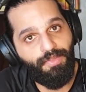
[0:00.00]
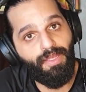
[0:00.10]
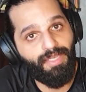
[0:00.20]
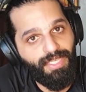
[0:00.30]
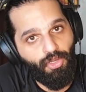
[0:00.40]

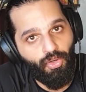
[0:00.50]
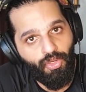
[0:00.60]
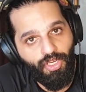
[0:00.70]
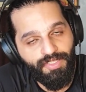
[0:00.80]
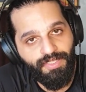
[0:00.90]
Leo
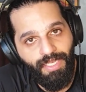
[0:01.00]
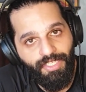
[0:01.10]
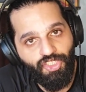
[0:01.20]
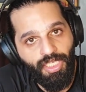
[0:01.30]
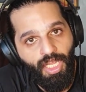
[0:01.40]

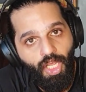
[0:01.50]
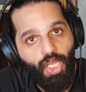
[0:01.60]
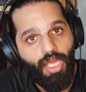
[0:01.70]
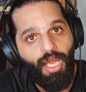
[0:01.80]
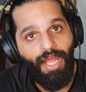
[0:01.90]
constellation,
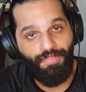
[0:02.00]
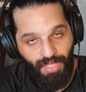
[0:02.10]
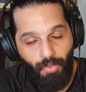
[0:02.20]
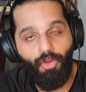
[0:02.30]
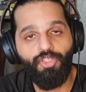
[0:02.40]
and
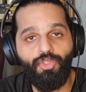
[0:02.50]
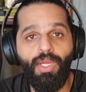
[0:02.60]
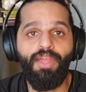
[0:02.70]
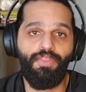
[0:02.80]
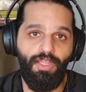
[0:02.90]
they were
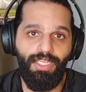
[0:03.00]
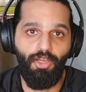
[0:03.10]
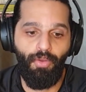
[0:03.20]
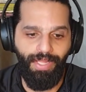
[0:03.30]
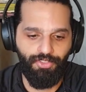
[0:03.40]
during the
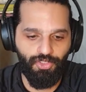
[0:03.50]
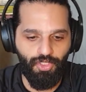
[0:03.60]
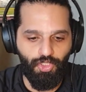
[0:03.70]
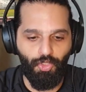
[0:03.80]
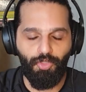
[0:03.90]
Leo age.
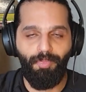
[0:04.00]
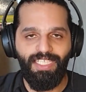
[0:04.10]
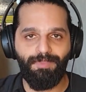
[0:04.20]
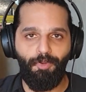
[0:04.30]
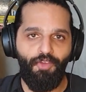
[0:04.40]
So it
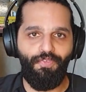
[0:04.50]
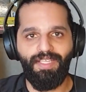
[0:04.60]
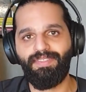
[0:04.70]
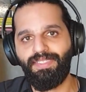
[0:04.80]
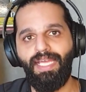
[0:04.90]
makes
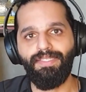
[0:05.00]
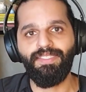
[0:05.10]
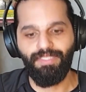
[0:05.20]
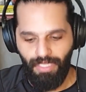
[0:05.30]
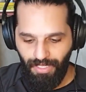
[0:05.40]
perfect
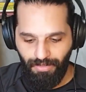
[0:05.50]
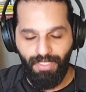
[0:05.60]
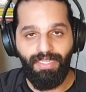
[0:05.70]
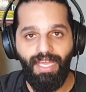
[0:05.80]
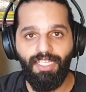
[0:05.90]
sense
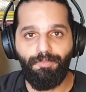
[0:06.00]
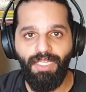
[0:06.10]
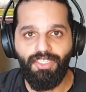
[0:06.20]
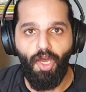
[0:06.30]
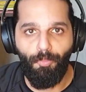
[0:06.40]
that they had
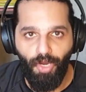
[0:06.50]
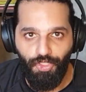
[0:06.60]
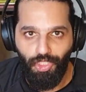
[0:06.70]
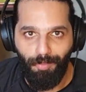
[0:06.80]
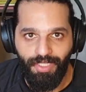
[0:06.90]
built a
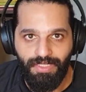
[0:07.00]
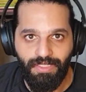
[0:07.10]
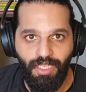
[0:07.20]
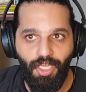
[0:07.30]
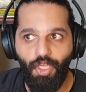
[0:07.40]

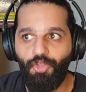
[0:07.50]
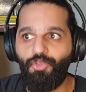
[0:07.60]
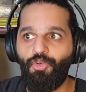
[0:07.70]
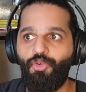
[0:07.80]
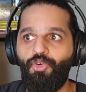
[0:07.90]
monument
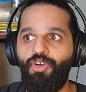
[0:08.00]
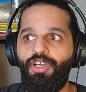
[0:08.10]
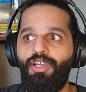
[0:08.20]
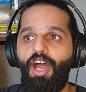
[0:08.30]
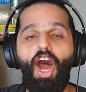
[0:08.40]
to
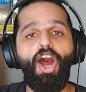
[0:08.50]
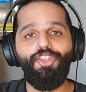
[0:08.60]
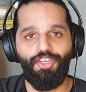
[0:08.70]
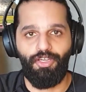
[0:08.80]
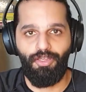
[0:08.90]

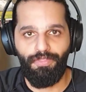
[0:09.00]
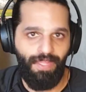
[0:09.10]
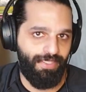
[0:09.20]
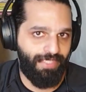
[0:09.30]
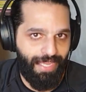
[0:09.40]
honor
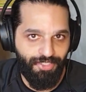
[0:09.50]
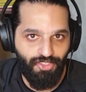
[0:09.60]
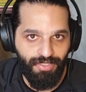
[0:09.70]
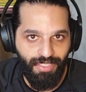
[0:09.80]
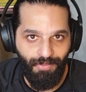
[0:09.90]
that age
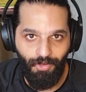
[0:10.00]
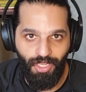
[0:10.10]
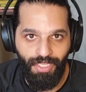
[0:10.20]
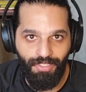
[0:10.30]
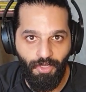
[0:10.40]
that they were
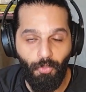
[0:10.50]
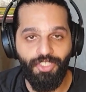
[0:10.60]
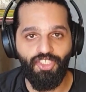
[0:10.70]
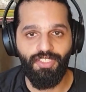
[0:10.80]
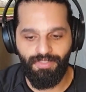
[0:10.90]
in,
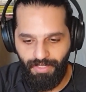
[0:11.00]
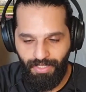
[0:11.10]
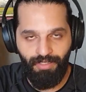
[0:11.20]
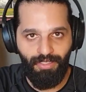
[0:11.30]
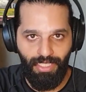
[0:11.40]
which is
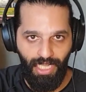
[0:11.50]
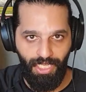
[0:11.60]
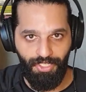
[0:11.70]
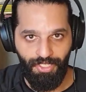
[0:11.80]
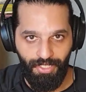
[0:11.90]
the
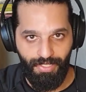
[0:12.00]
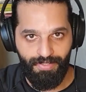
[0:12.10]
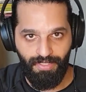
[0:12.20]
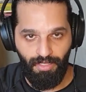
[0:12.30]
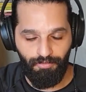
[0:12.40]
lion
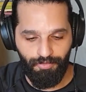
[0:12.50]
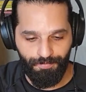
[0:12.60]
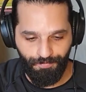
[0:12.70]
itself.